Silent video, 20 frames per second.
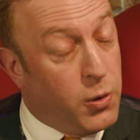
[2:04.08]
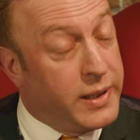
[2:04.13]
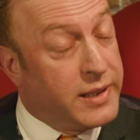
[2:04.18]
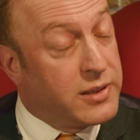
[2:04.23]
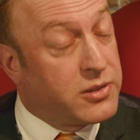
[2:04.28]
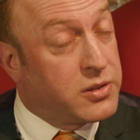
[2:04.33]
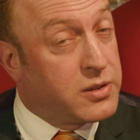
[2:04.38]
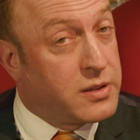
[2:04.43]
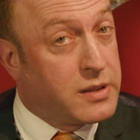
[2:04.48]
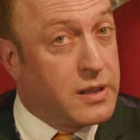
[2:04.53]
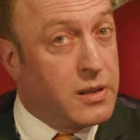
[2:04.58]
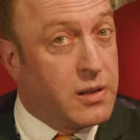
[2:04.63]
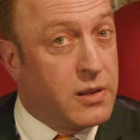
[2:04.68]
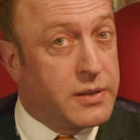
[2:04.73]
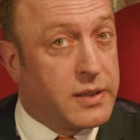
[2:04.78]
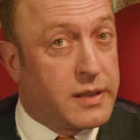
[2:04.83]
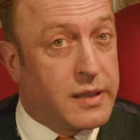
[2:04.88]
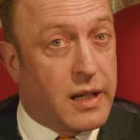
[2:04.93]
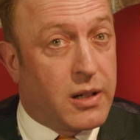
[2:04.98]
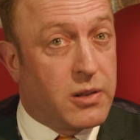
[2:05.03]
he still
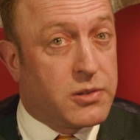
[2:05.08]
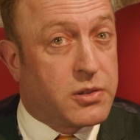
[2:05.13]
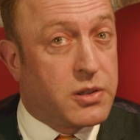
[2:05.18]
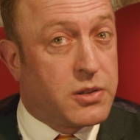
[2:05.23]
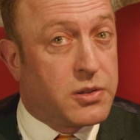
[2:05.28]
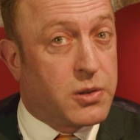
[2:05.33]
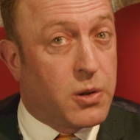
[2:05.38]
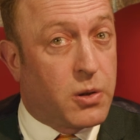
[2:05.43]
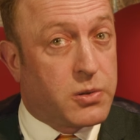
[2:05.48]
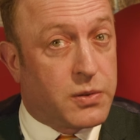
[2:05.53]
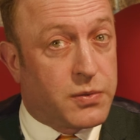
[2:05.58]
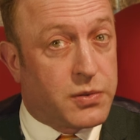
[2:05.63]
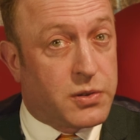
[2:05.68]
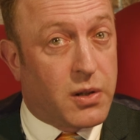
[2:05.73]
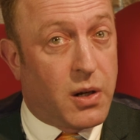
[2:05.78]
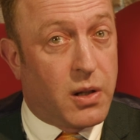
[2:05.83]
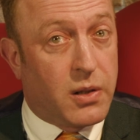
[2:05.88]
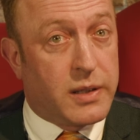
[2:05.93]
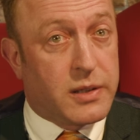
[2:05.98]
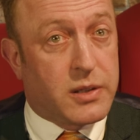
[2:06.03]
denounces Joseph
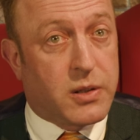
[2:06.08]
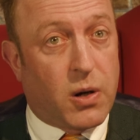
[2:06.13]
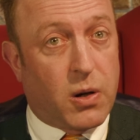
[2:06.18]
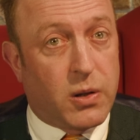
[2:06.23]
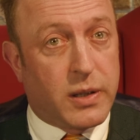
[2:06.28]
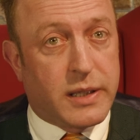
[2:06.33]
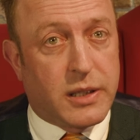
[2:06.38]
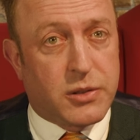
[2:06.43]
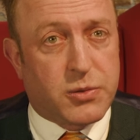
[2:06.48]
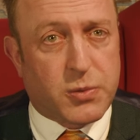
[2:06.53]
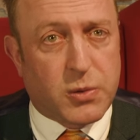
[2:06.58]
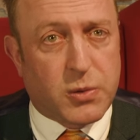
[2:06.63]
Stalin, calling his